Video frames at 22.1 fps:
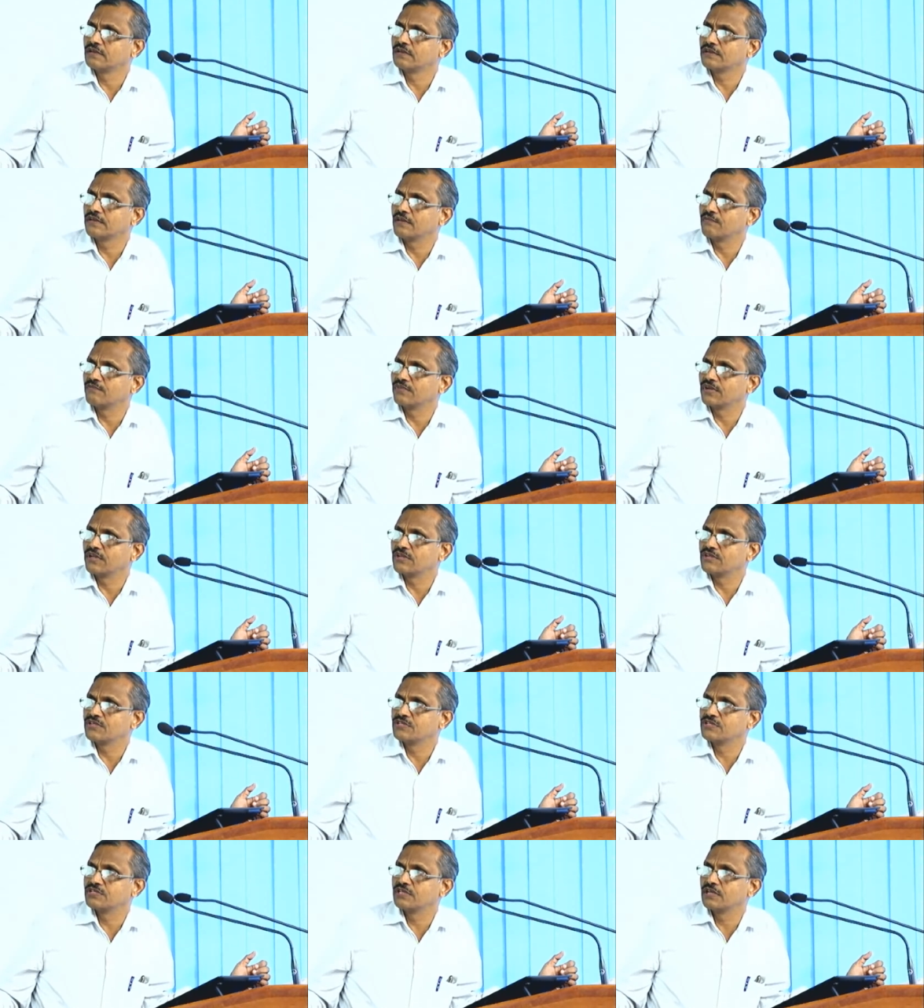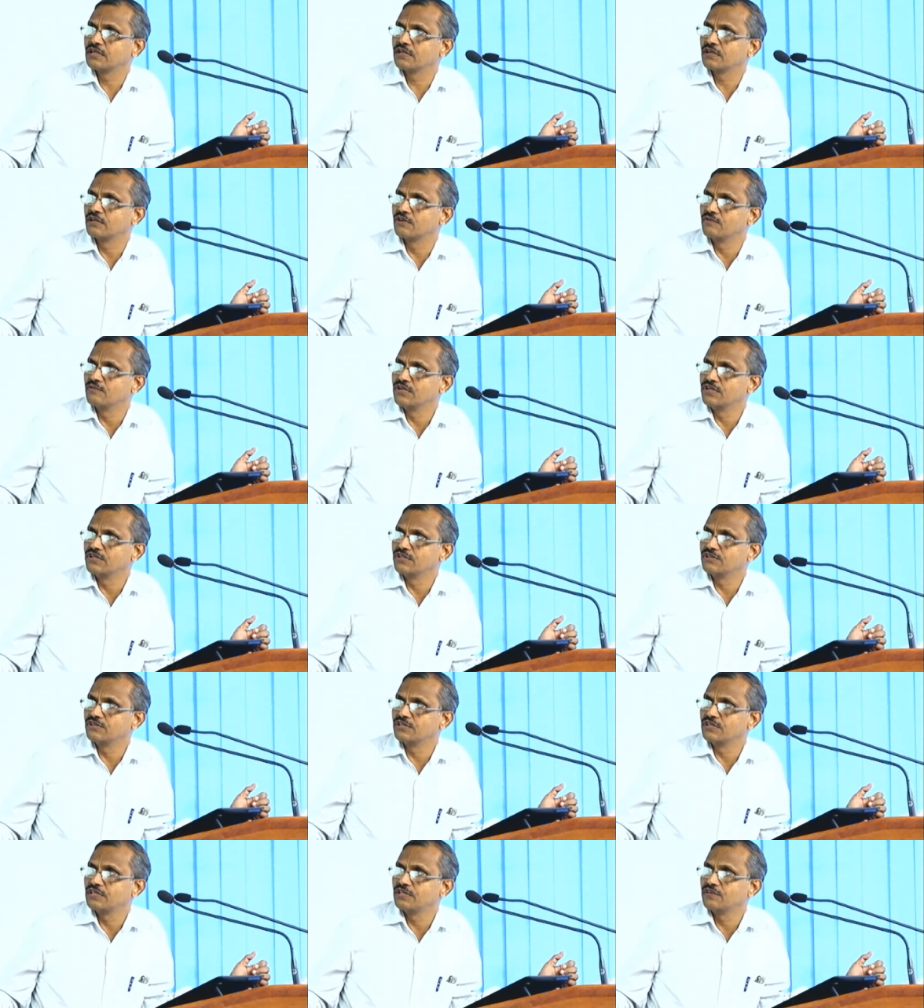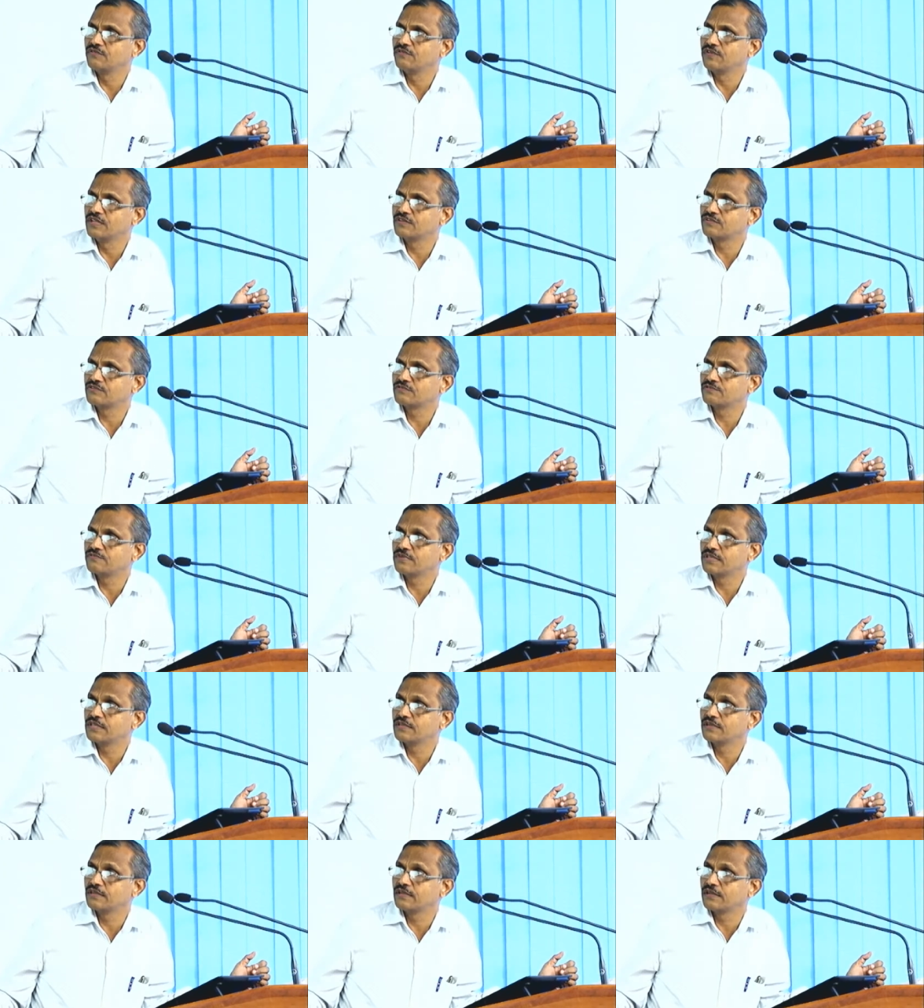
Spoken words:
temperature, humidity, wind speed,